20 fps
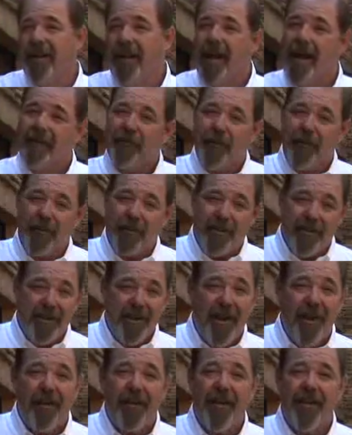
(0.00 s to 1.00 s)
After
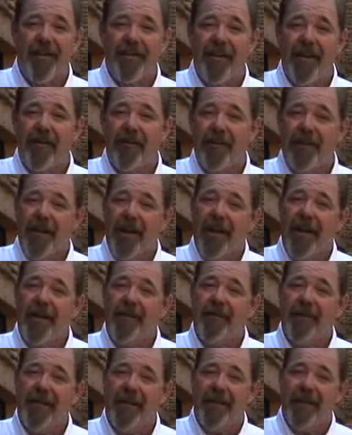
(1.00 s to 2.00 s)
installing it several
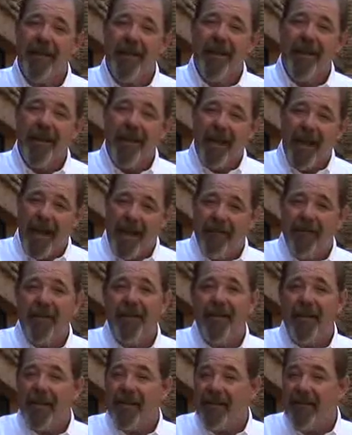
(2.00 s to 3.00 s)
times and
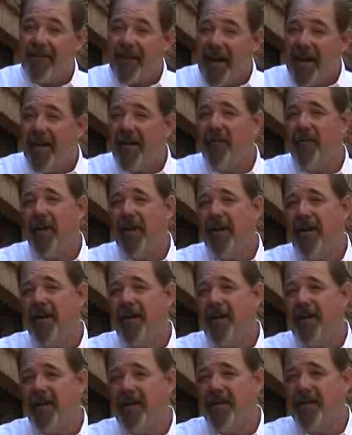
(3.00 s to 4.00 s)
having evaluated
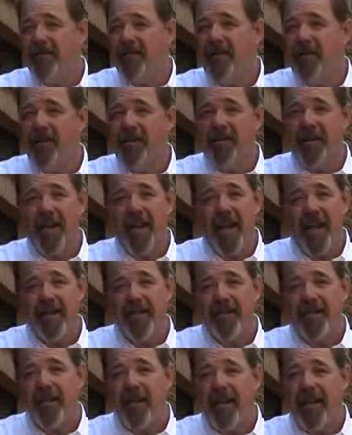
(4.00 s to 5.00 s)
it as far as a
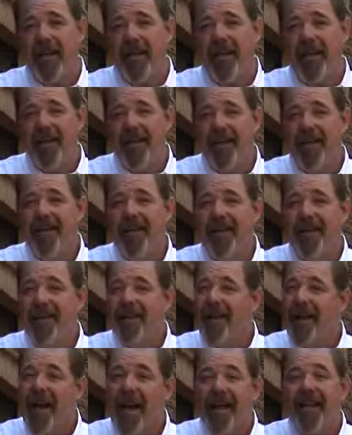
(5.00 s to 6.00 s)
case study,
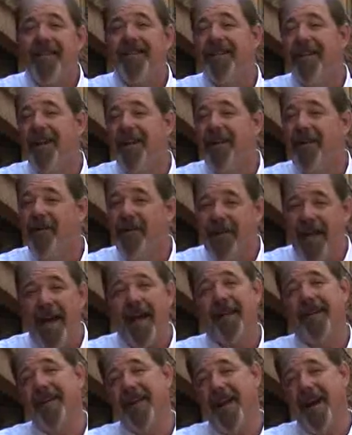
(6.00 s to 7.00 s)
I can tell you
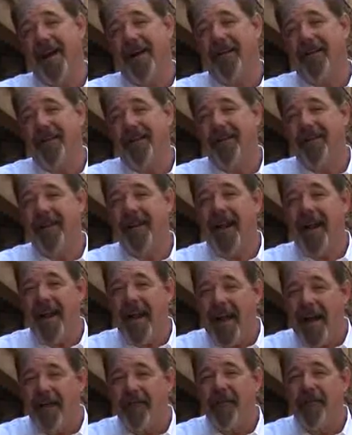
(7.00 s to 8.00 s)
without a doubt that I
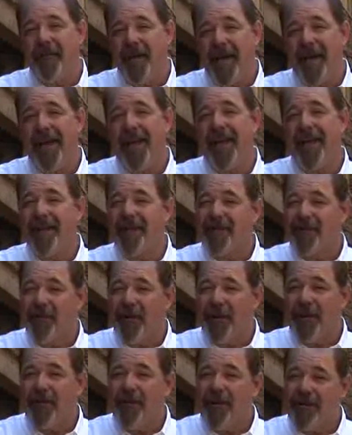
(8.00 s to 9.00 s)
have in my hands
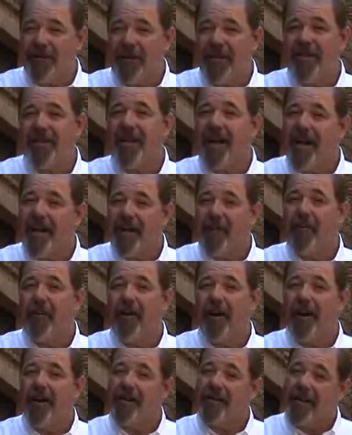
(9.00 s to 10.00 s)
one of the most exciting
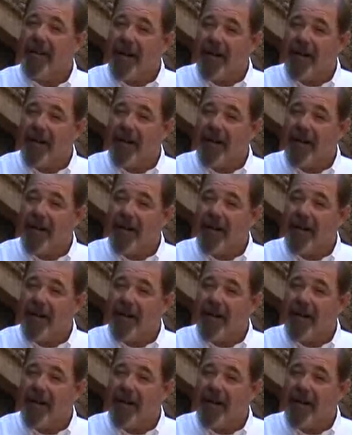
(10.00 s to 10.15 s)
products that